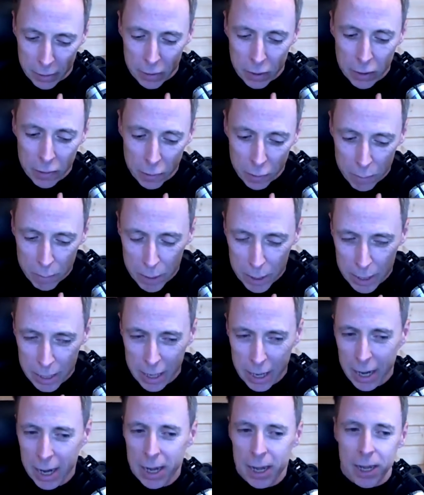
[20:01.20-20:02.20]
just from me,
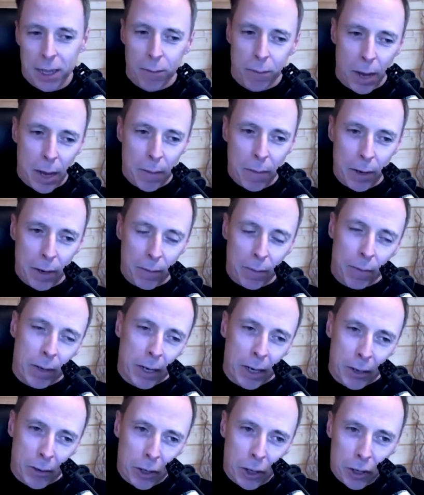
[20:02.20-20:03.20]
maybe,
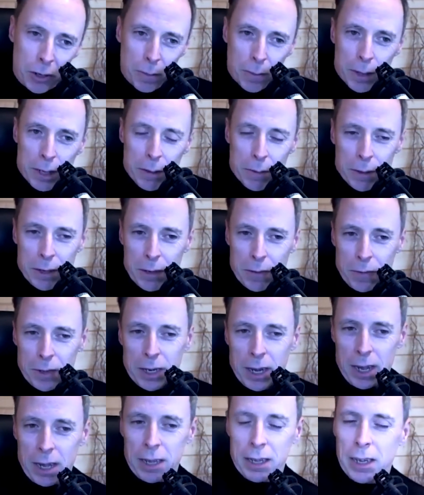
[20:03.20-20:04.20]
due to my different
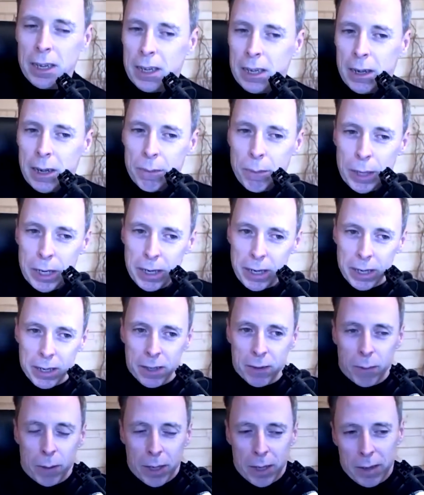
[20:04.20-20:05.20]
opinions,
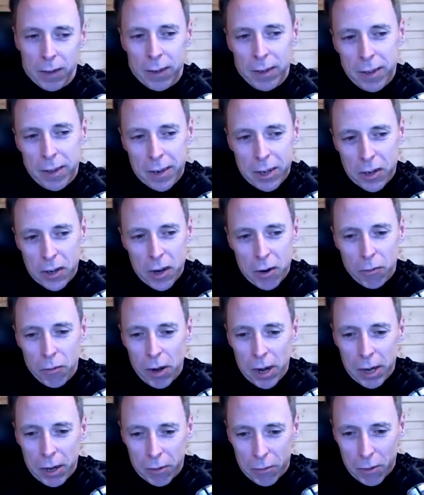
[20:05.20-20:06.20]
because there's no
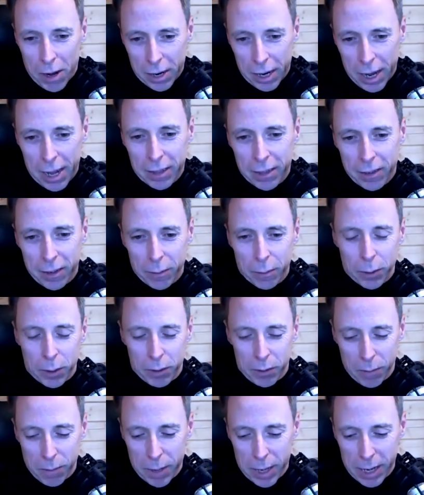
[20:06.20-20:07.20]
right or wrong answer, but
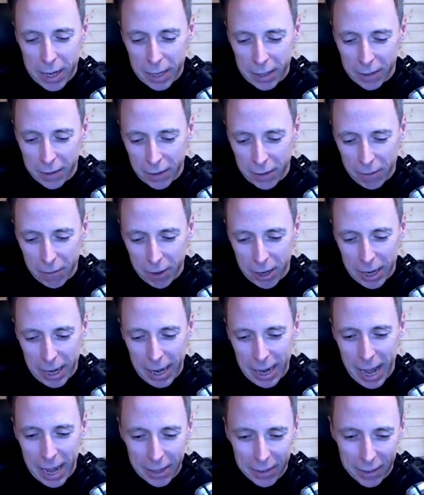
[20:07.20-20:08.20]
to me, it's right,
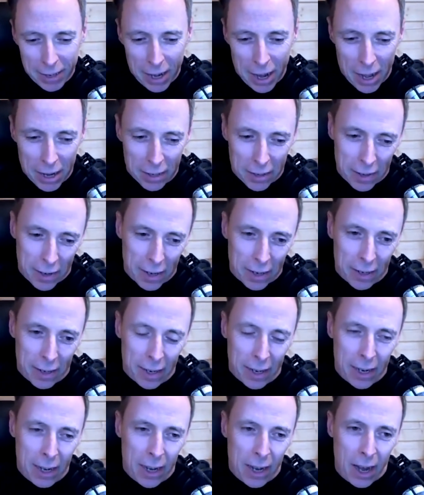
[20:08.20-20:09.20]
less content,
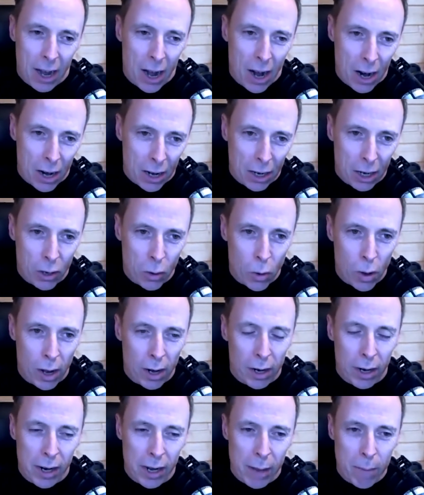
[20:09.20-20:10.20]
higher
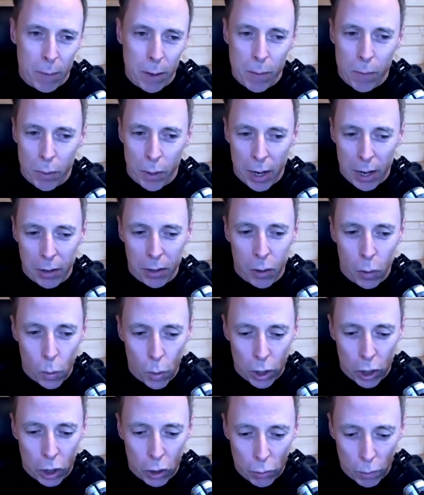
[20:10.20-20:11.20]
quality, and be proud of
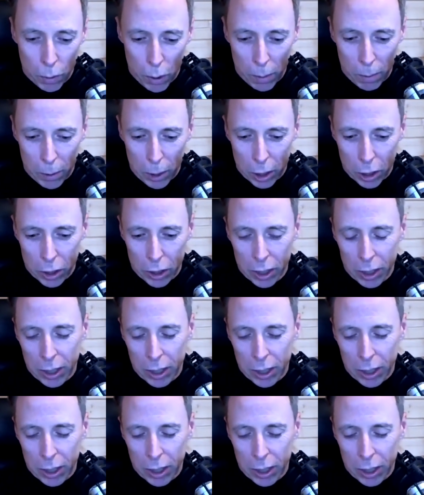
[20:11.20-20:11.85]
what you publish,